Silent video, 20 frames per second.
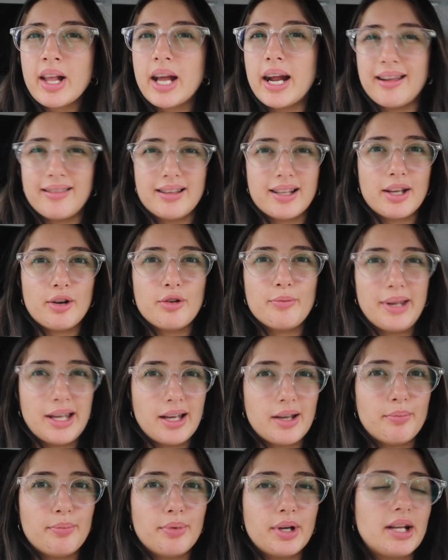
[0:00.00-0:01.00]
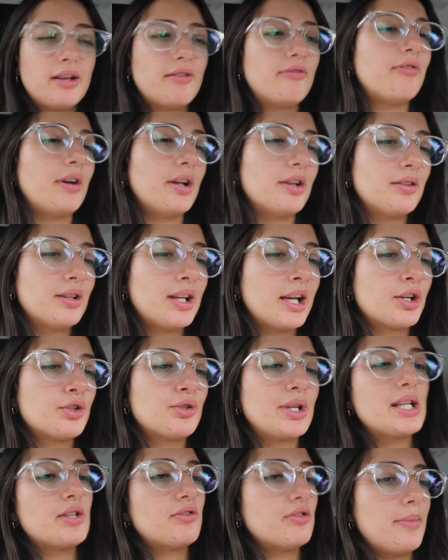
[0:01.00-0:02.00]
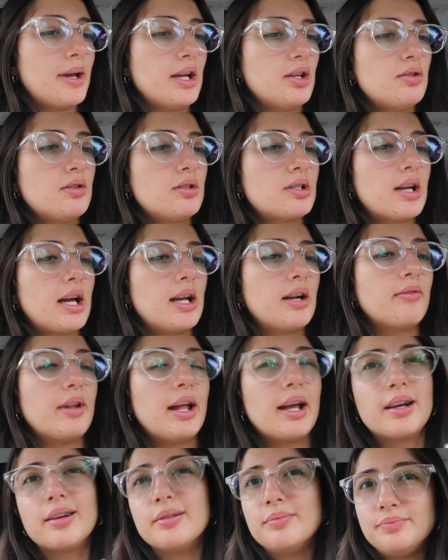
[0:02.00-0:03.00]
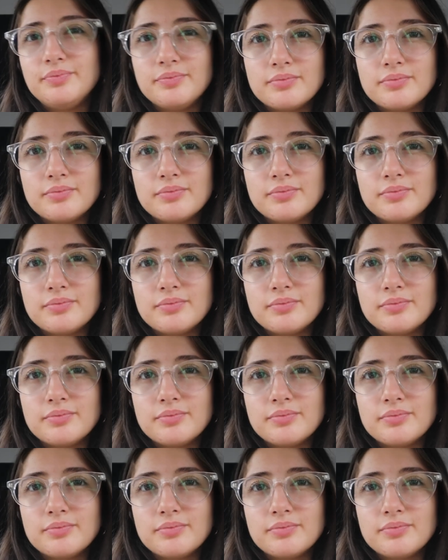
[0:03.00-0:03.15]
I think that will be a pretty fun, like, transformation to kind of, like,